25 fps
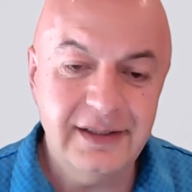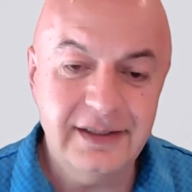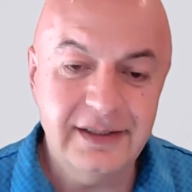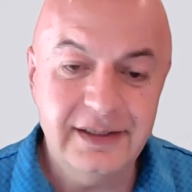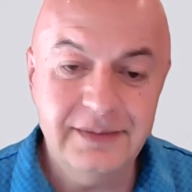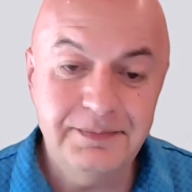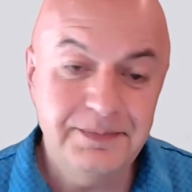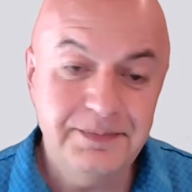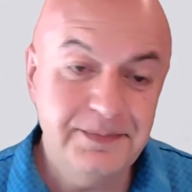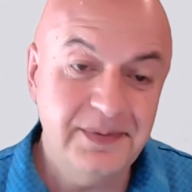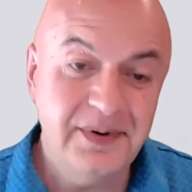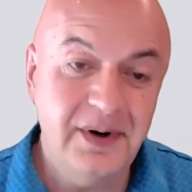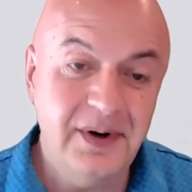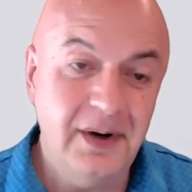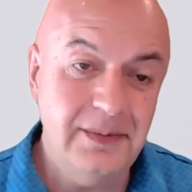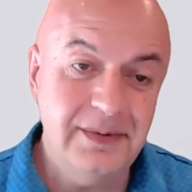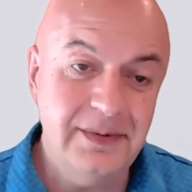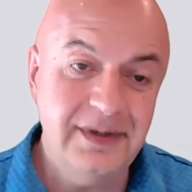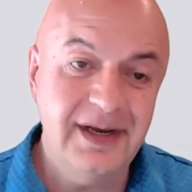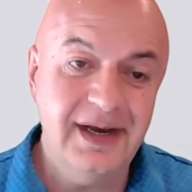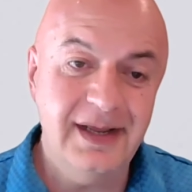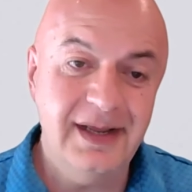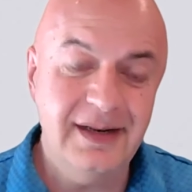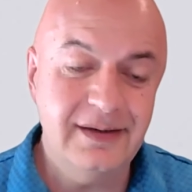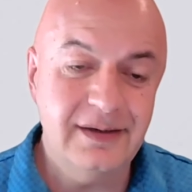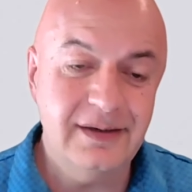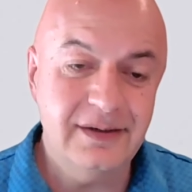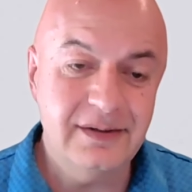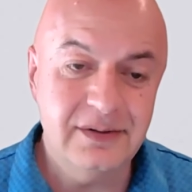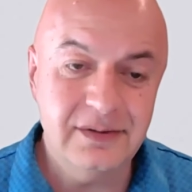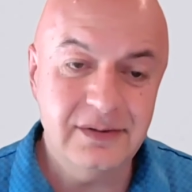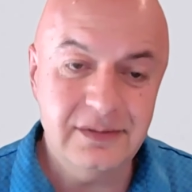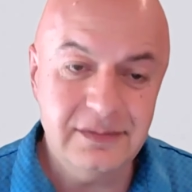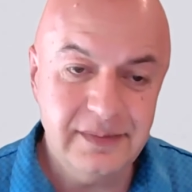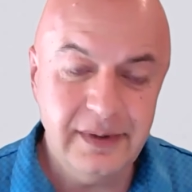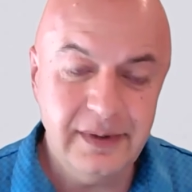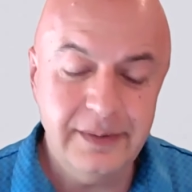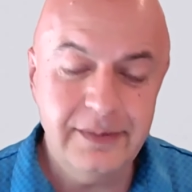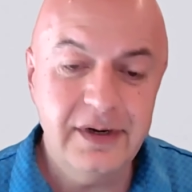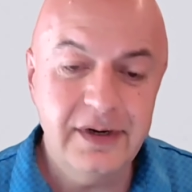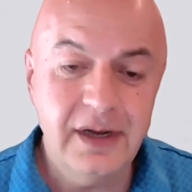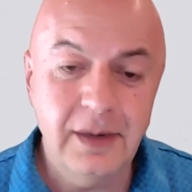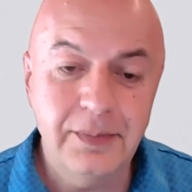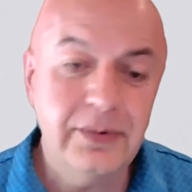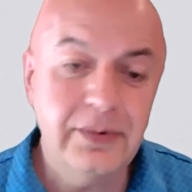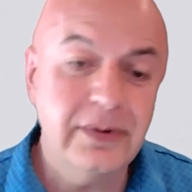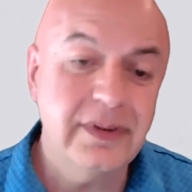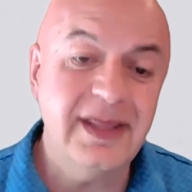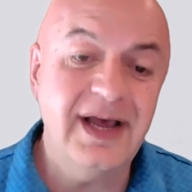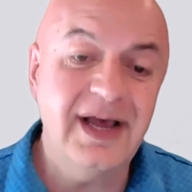It probably got, I don't know, maybe a
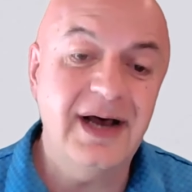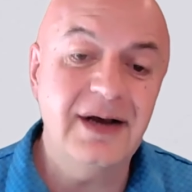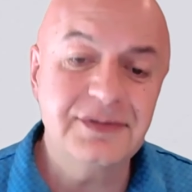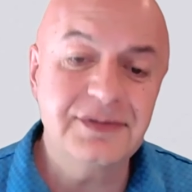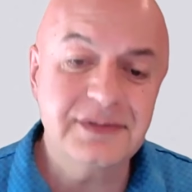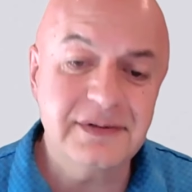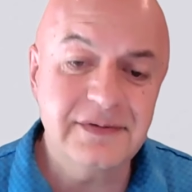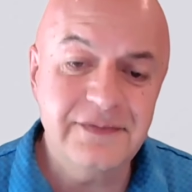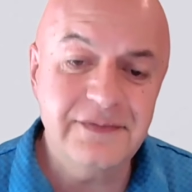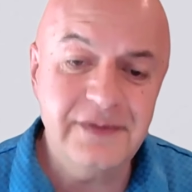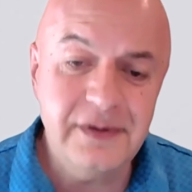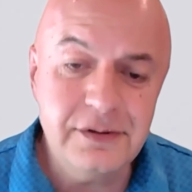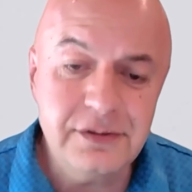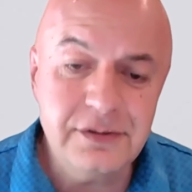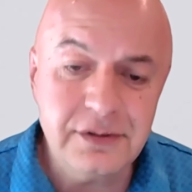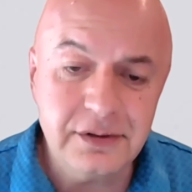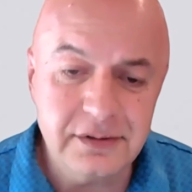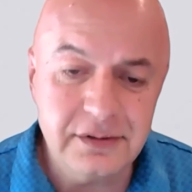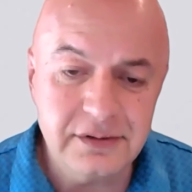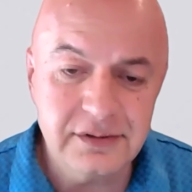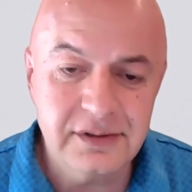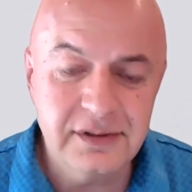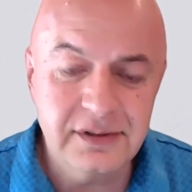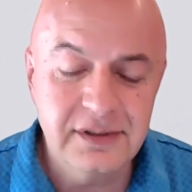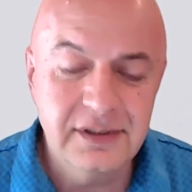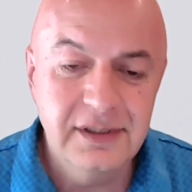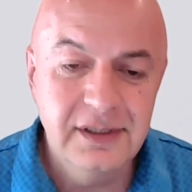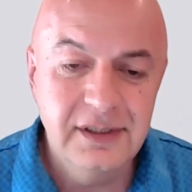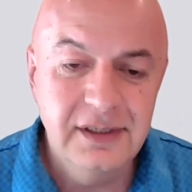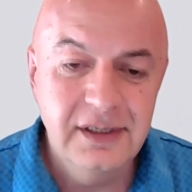couple of thousand features.